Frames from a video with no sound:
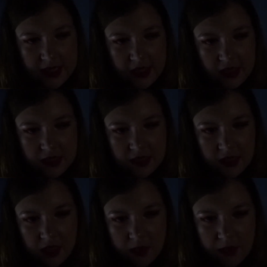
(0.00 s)
Now there's
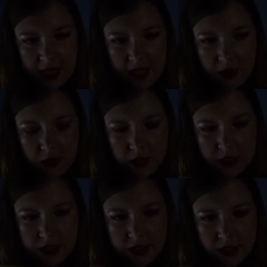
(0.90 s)
another player on
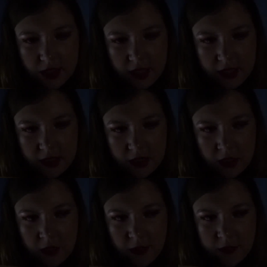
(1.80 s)
each side
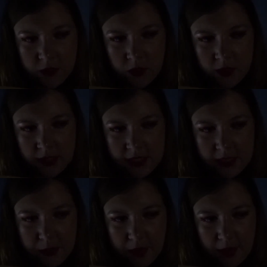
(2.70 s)
who's called the
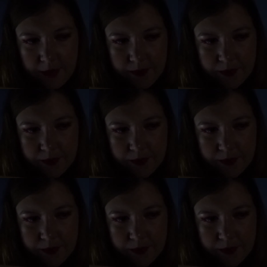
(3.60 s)
keeper.